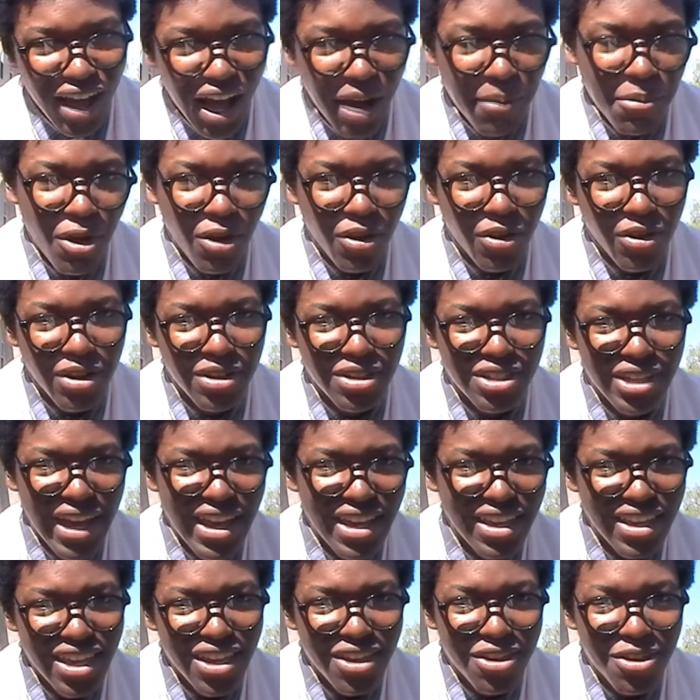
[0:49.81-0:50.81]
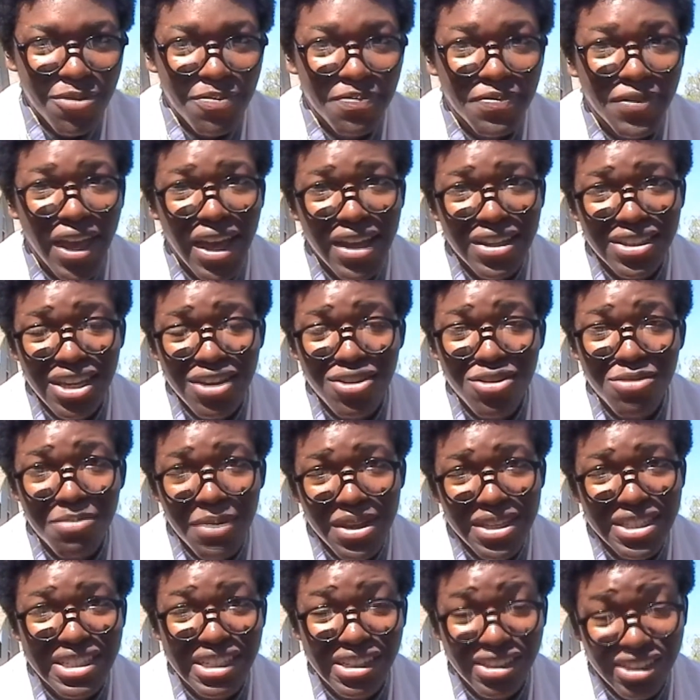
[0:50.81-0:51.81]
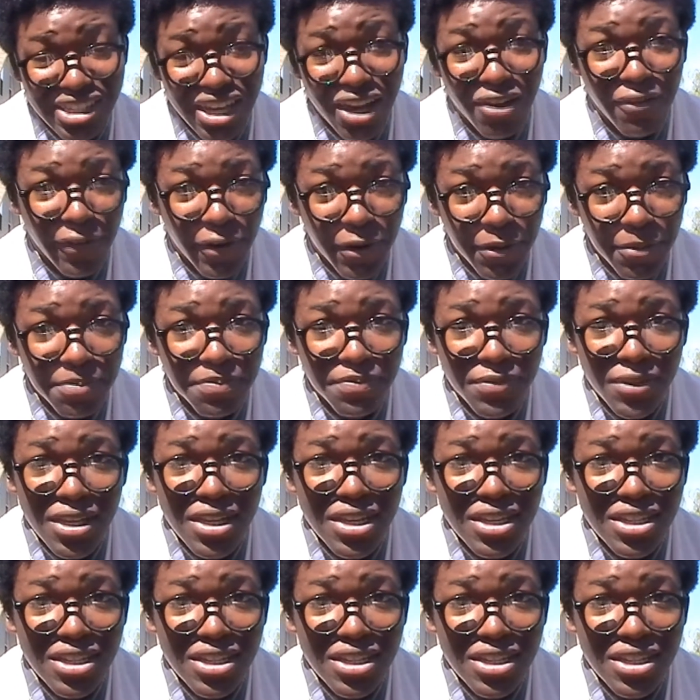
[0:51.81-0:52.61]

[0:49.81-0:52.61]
I'm not gonna date you, and so you're messing yourself up.